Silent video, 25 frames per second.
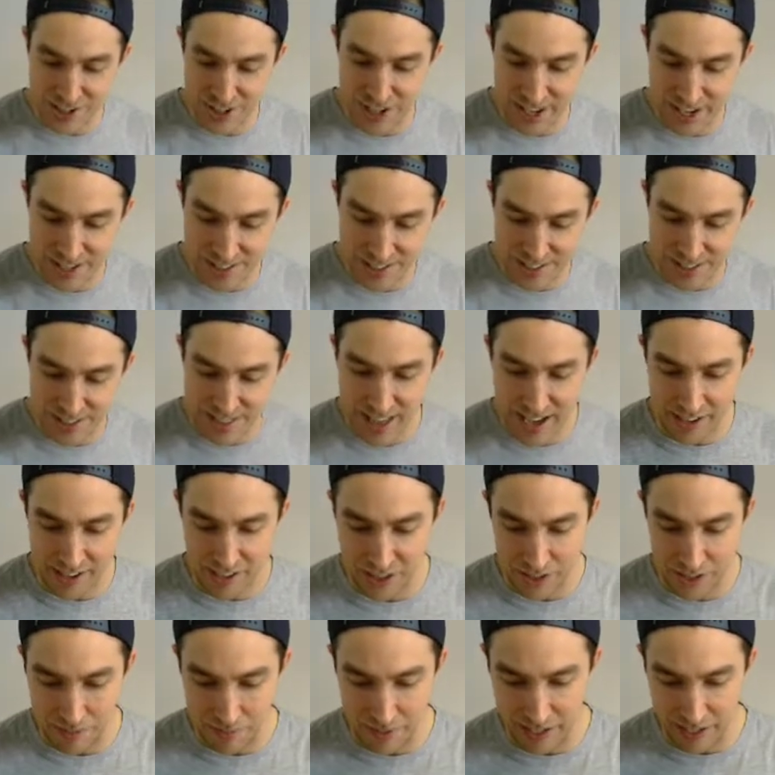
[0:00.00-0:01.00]
chance. That
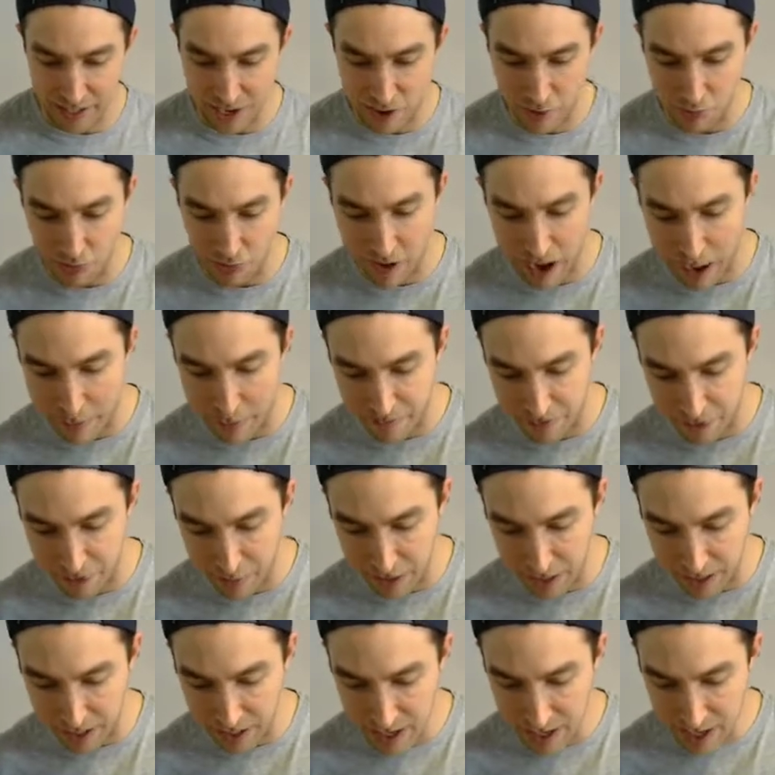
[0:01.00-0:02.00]
could be a wrap for
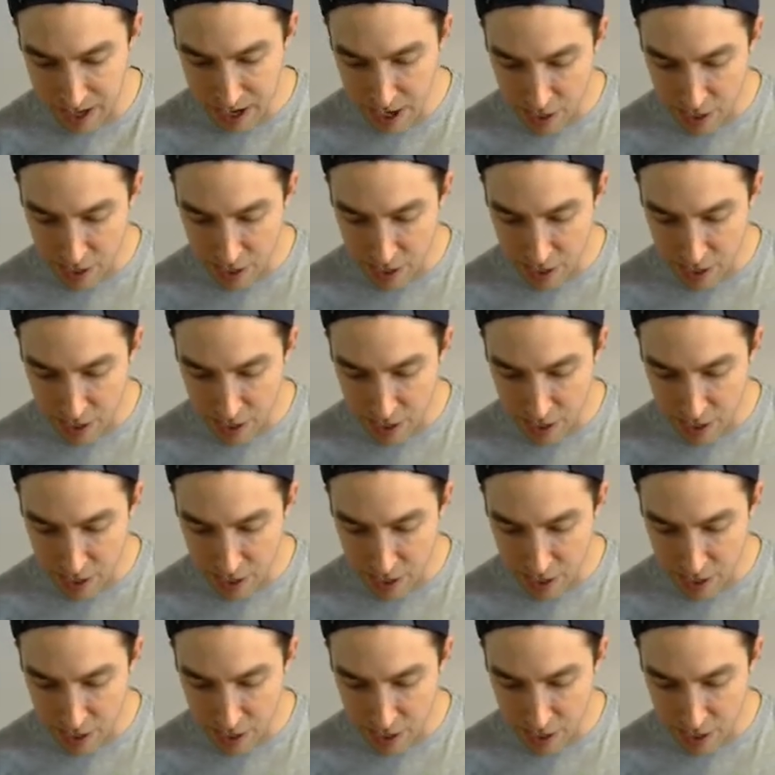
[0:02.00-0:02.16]
me.